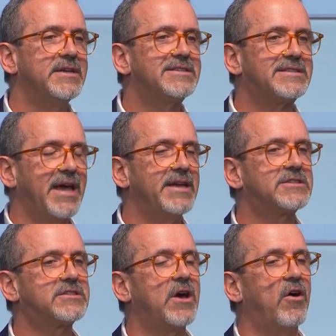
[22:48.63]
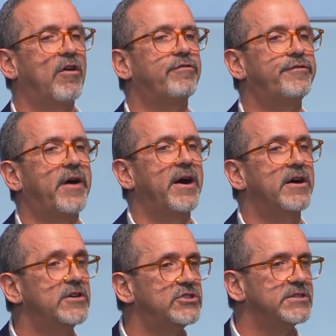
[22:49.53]
sense of
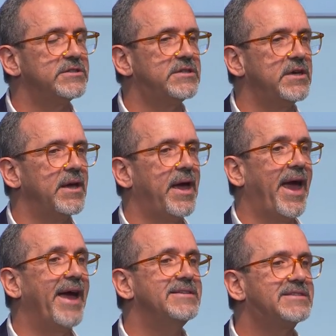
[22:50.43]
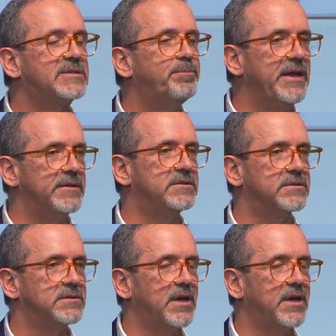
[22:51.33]
urgency and speed.